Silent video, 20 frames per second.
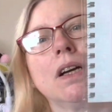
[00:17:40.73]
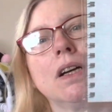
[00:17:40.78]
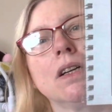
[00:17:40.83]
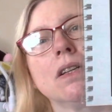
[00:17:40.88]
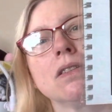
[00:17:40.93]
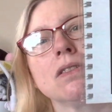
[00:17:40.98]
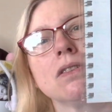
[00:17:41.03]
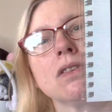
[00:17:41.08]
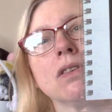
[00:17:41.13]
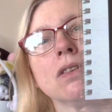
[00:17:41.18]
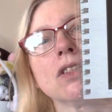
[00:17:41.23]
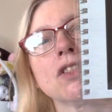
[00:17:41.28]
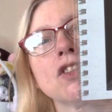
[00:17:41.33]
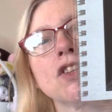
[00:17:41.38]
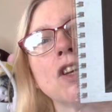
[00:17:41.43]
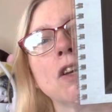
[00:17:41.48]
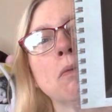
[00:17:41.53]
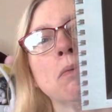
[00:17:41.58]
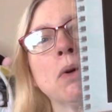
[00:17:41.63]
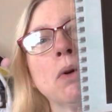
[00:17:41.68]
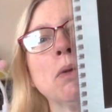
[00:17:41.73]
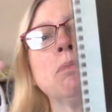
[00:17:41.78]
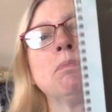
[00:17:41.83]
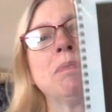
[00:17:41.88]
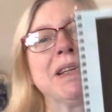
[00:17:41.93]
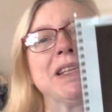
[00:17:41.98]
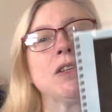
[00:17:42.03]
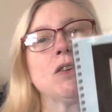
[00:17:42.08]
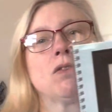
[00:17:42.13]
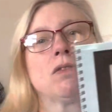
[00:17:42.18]
So she will
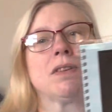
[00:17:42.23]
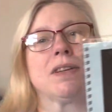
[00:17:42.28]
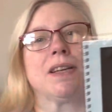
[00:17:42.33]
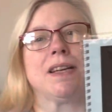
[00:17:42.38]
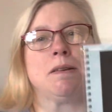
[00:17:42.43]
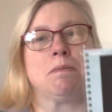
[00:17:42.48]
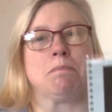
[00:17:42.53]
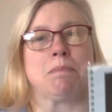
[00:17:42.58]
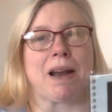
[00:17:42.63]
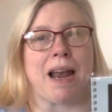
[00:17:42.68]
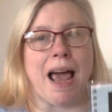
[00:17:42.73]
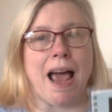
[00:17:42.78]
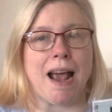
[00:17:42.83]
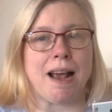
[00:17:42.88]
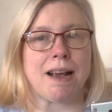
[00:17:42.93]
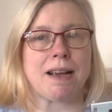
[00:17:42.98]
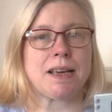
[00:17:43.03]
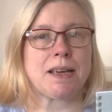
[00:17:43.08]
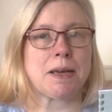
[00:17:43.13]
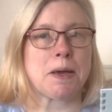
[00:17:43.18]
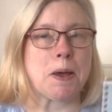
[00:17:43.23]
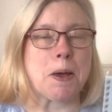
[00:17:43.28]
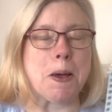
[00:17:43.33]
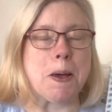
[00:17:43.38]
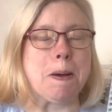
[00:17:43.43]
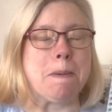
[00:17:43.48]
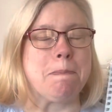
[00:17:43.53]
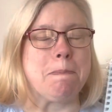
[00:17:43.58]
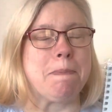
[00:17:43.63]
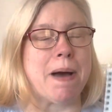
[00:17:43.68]
be done in black,
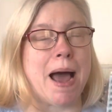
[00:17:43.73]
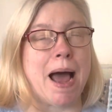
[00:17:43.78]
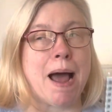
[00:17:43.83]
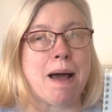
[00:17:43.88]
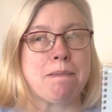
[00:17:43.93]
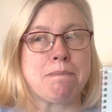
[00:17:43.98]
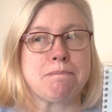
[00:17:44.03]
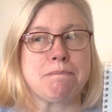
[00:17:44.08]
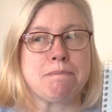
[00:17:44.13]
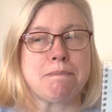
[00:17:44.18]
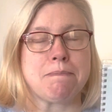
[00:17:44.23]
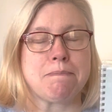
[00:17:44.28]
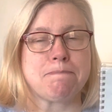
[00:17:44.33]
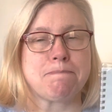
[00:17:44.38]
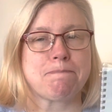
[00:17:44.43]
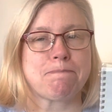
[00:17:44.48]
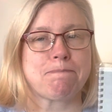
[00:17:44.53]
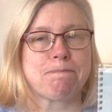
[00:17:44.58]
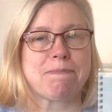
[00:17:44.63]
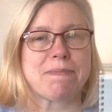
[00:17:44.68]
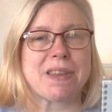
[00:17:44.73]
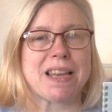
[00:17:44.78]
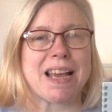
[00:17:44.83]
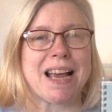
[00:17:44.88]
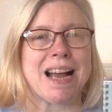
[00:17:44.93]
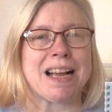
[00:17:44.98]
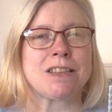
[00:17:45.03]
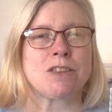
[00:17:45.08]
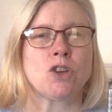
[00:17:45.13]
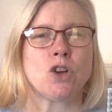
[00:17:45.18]
but I
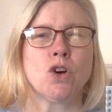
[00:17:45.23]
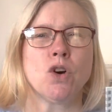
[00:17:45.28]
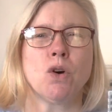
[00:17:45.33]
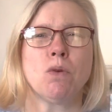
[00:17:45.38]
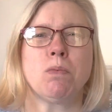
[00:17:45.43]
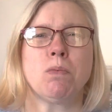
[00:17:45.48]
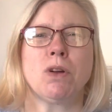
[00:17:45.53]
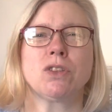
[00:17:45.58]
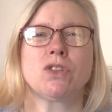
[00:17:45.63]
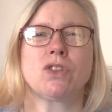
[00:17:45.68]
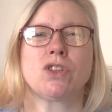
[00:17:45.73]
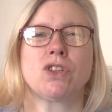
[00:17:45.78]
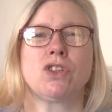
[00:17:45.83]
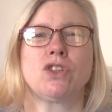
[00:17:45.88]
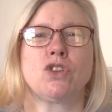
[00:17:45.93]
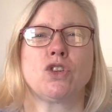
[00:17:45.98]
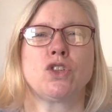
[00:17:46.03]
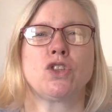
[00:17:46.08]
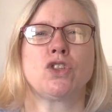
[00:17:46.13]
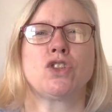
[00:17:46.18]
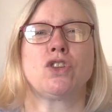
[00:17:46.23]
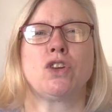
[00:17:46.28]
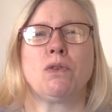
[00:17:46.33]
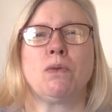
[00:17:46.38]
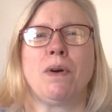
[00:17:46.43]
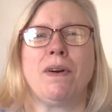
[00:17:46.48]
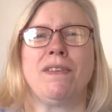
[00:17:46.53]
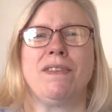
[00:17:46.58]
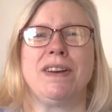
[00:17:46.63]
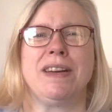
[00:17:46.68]
don't want to just do
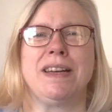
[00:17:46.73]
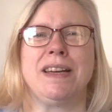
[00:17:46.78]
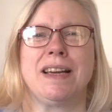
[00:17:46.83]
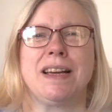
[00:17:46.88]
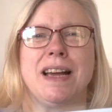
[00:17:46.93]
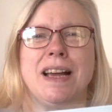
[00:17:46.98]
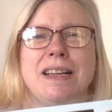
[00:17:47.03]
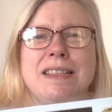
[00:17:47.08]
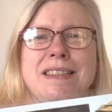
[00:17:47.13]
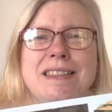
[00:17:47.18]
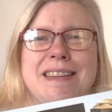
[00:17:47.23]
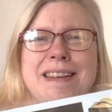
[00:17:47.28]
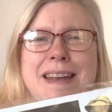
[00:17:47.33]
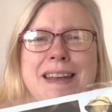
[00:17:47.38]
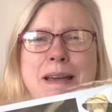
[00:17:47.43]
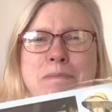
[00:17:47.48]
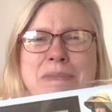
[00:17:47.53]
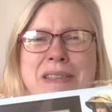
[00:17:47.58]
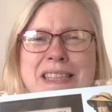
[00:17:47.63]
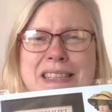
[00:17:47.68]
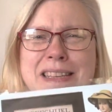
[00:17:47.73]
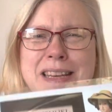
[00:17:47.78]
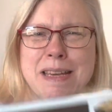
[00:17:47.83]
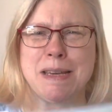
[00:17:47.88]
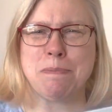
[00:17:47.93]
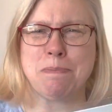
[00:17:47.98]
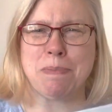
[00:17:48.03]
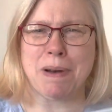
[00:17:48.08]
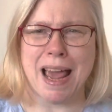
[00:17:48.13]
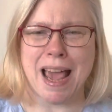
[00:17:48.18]
her in a
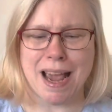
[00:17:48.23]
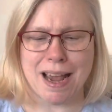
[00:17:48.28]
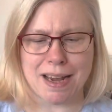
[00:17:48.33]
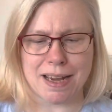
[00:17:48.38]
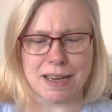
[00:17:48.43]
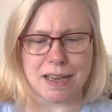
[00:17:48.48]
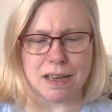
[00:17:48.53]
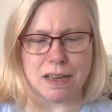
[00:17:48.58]
DMC black.